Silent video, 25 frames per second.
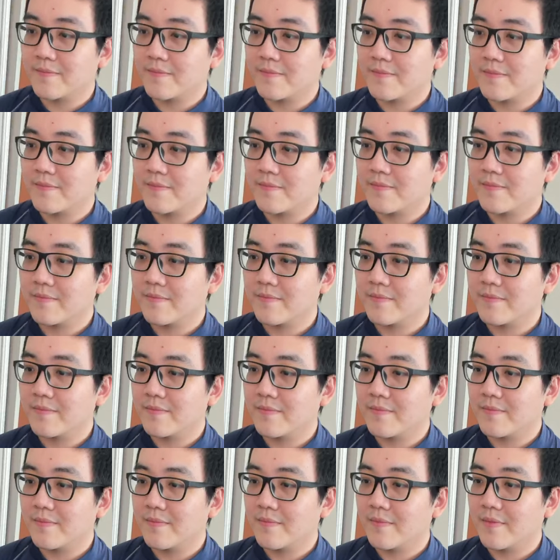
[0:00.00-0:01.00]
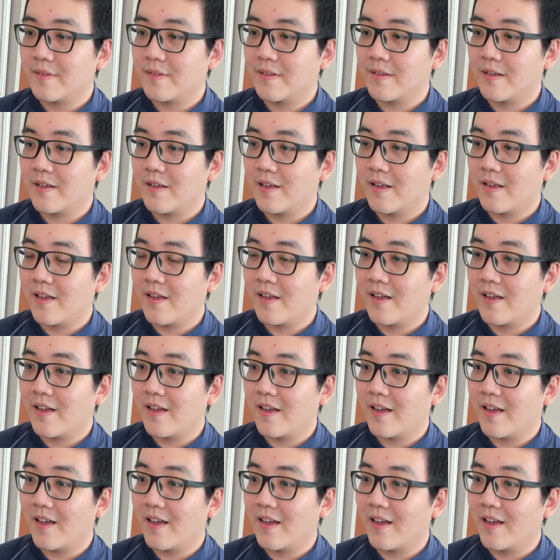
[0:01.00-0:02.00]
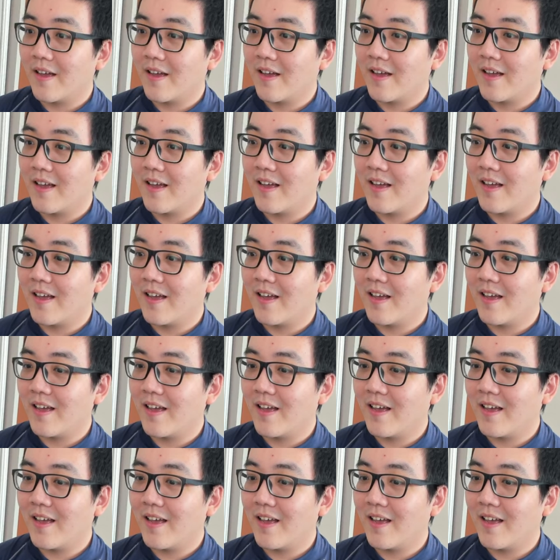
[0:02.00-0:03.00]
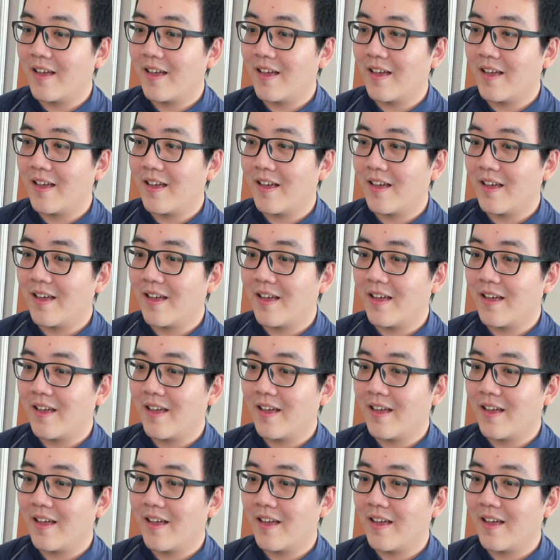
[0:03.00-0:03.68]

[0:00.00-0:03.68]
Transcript: (silent)